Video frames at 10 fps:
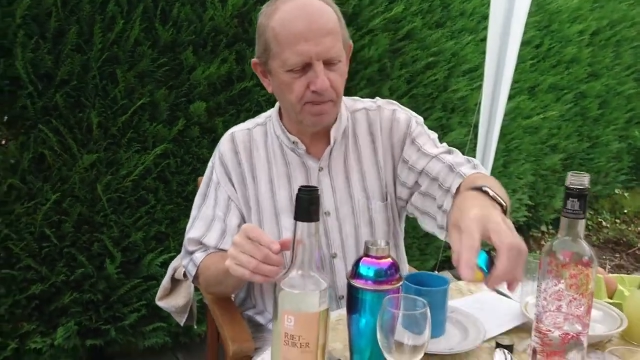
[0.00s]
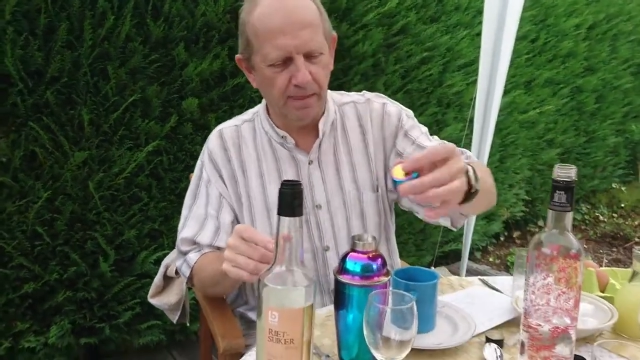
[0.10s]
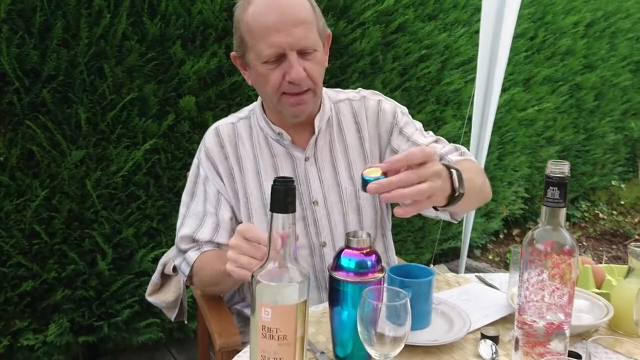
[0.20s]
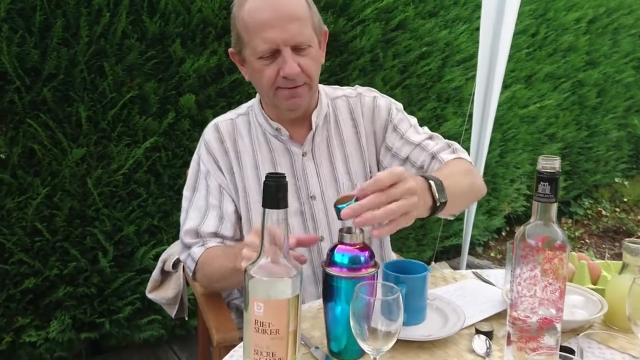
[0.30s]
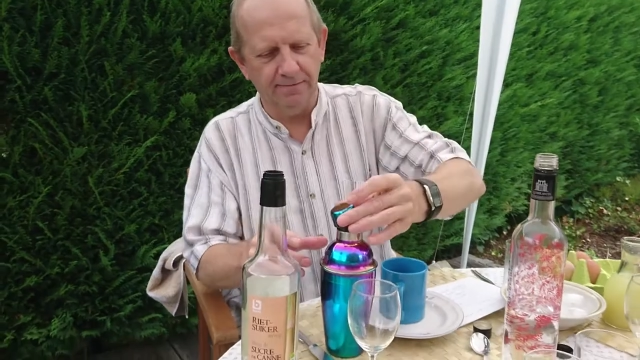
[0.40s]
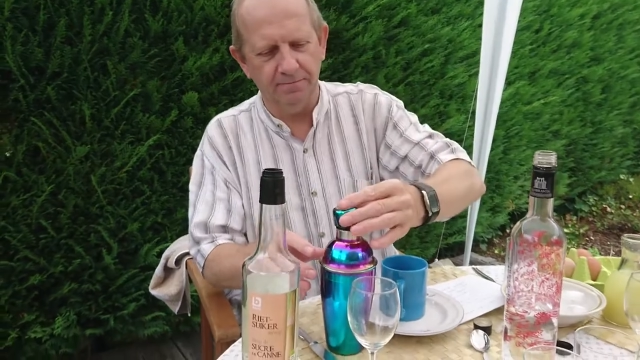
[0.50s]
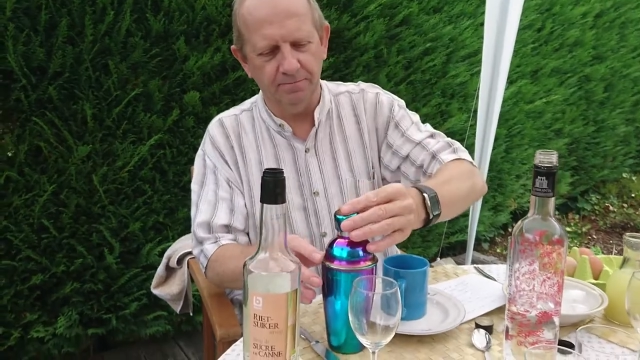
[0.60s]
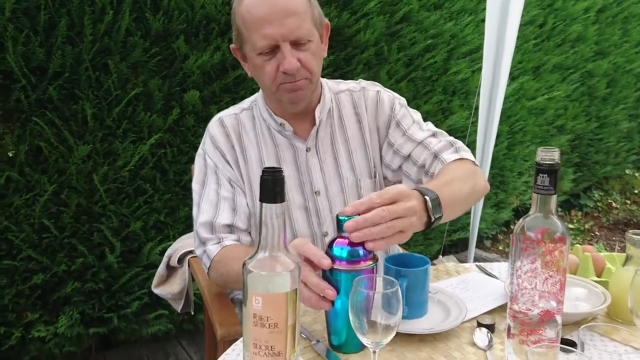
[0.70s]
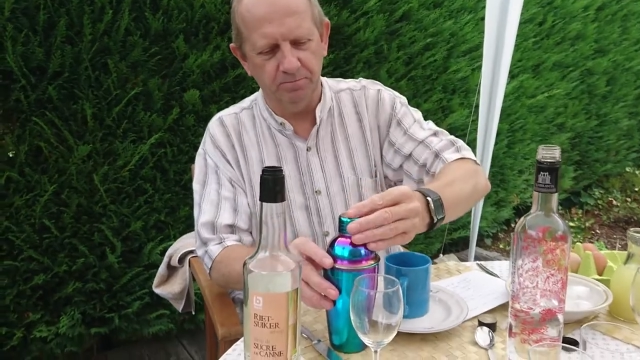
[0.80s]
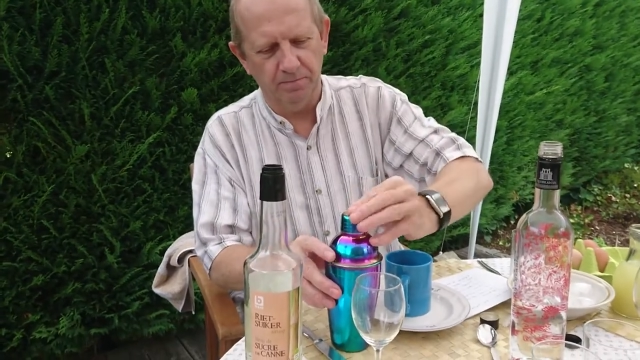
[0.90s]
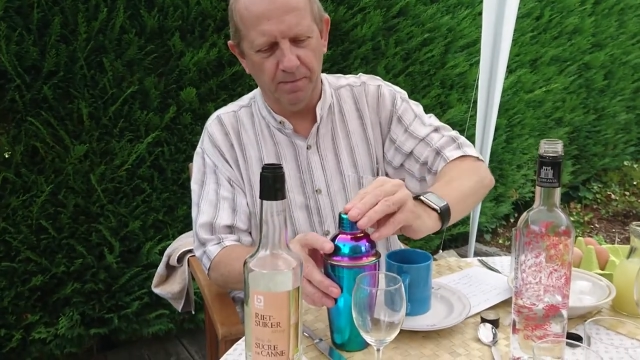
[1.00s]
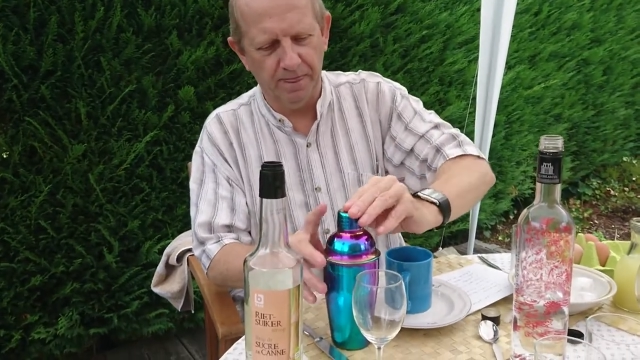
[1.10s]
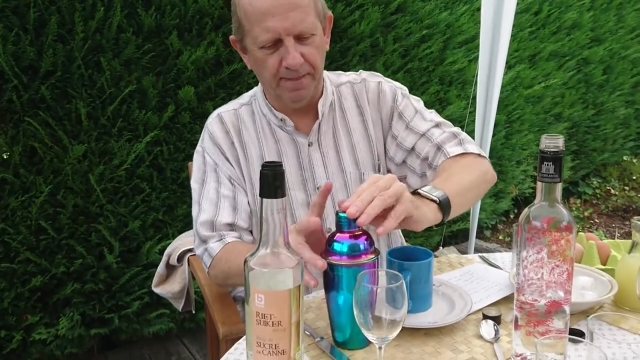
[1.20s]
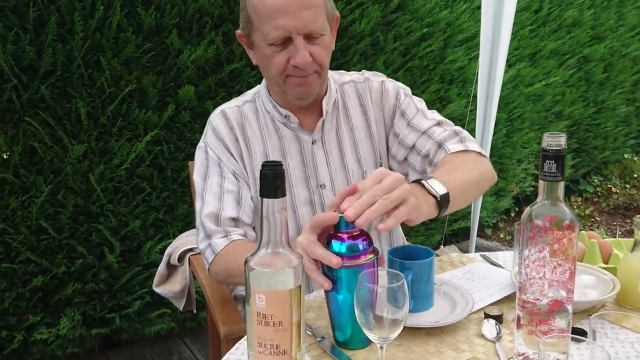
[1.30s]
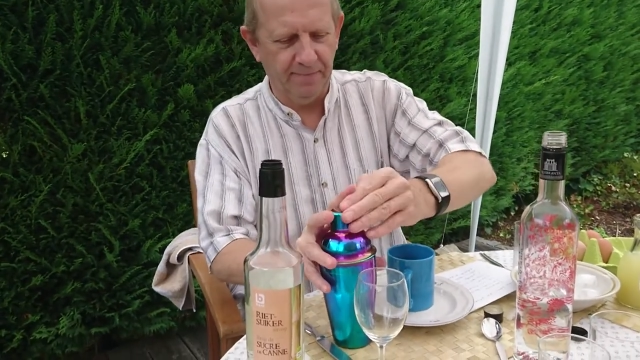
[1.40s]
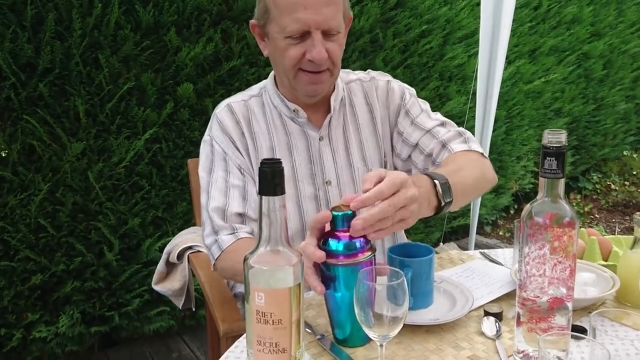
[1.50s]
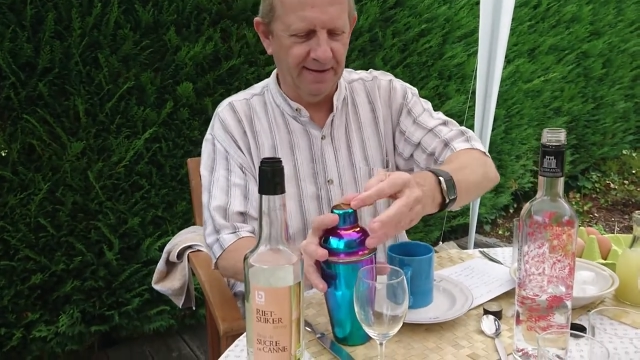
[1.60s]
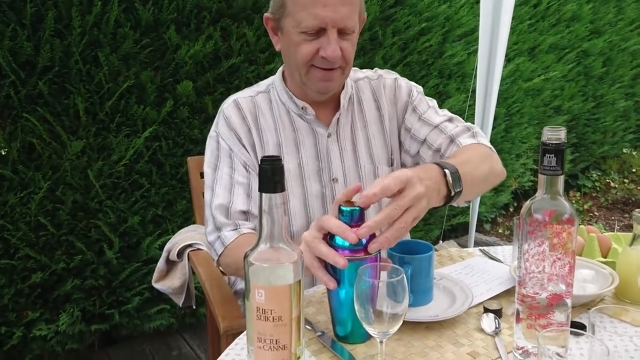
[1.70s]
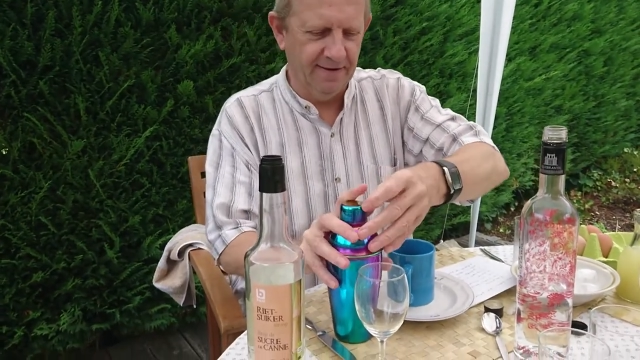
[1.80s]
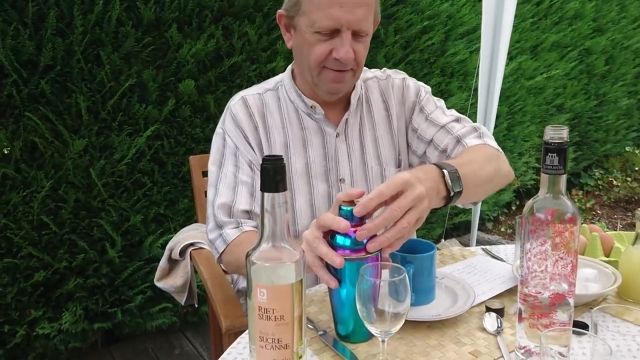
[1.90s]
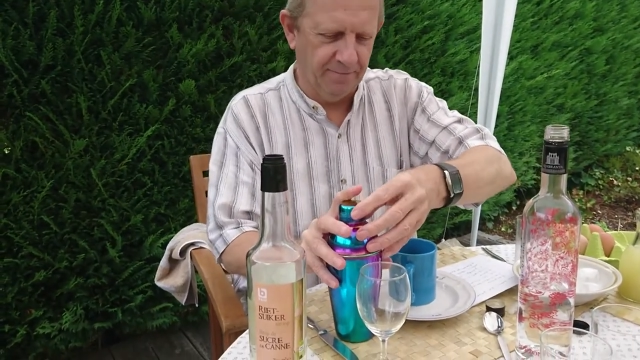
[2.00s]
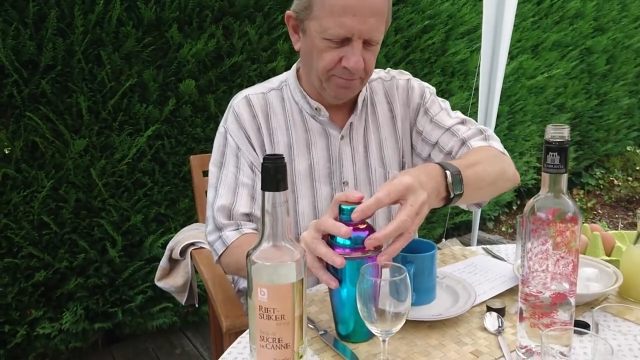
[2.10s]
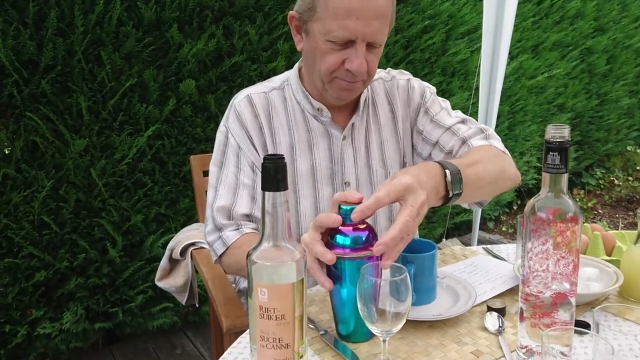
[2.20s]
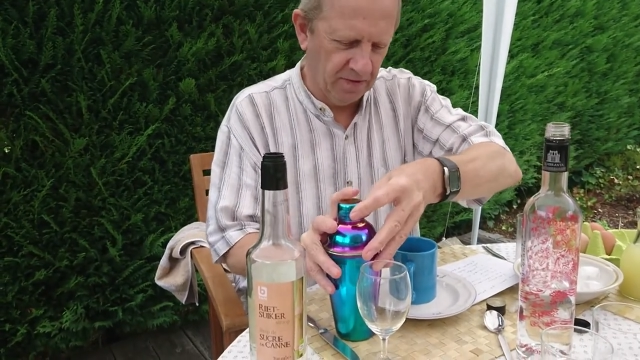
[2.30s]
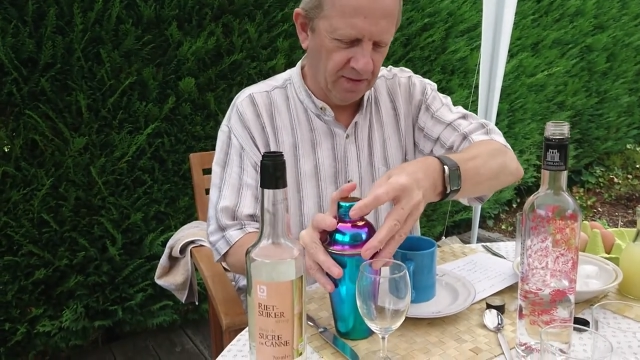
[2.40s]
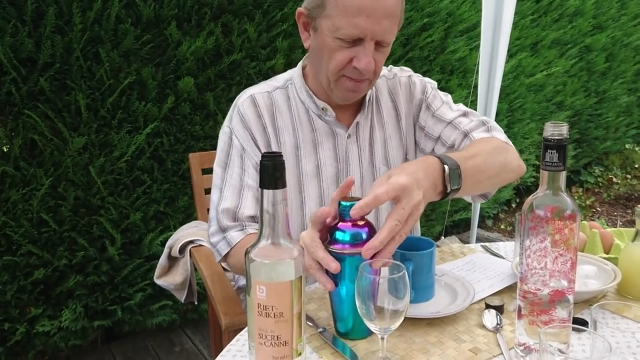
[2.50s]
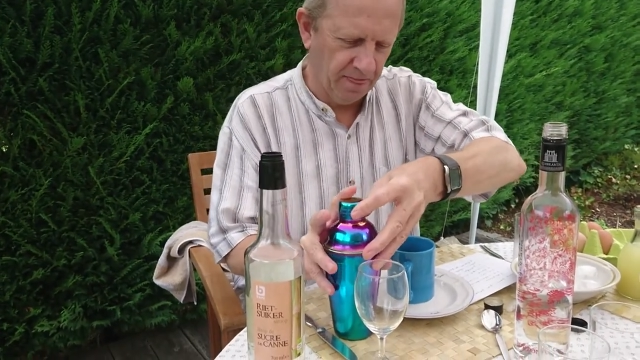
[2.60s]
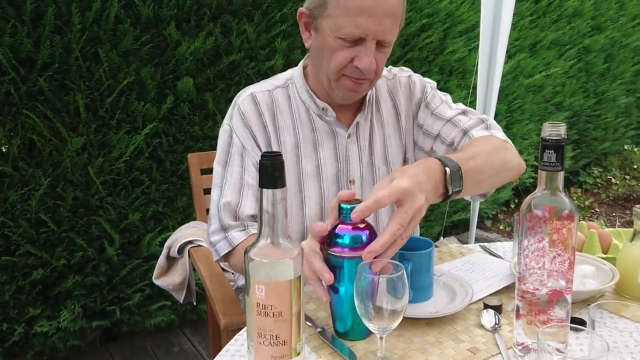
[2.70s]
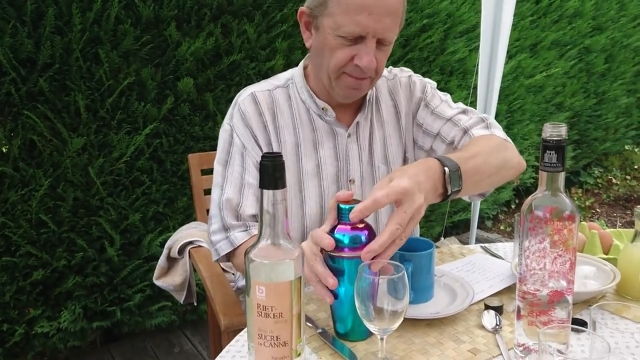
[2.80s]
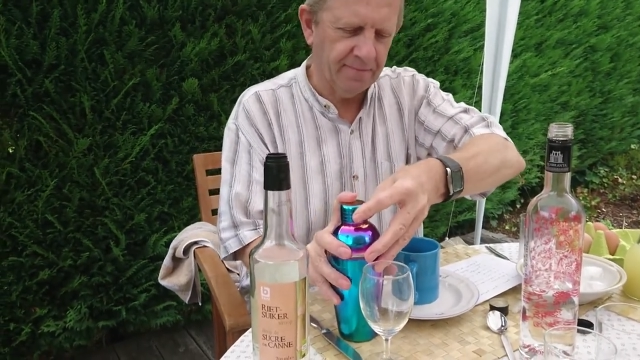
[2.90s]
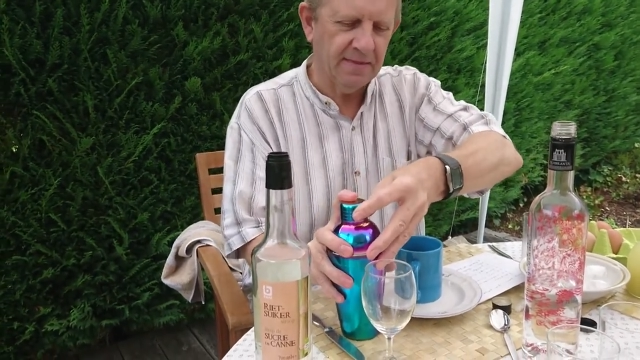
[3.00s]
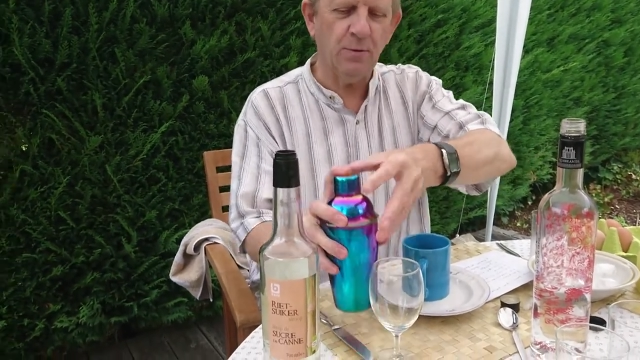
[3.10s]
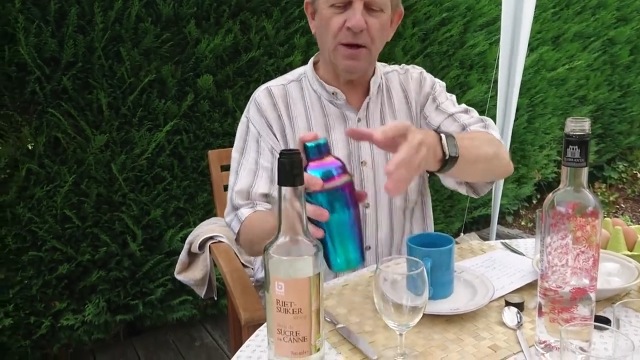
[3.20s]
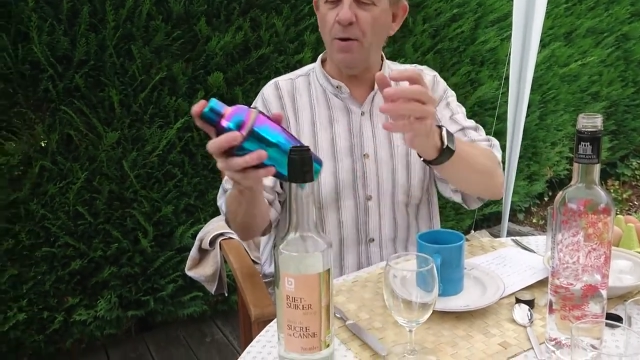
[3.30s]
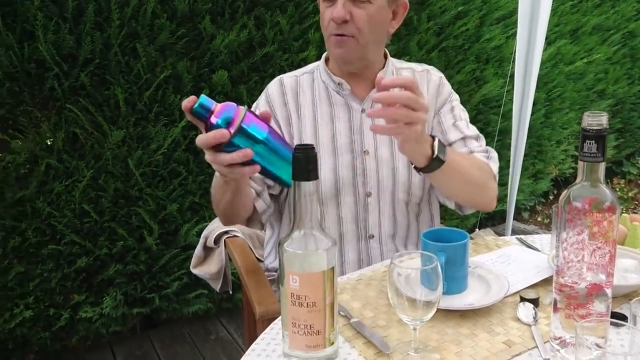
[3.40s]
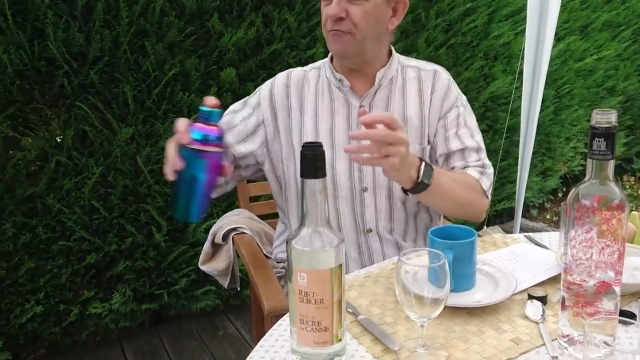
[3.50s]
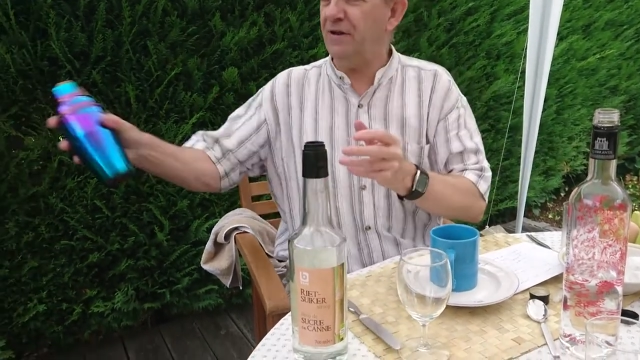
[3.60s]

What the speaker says: If you don't have a shaker, you can also use your